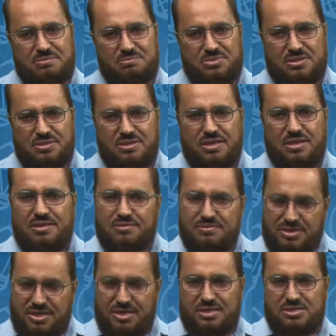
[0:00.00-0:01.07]
symbol
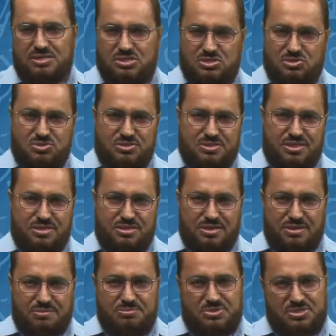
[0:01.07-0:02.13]
than using
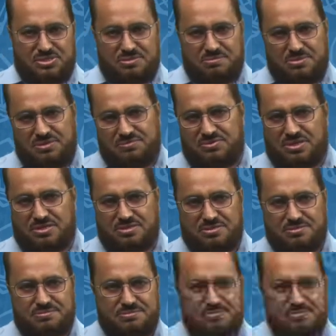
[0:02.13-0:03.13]
a present perfect.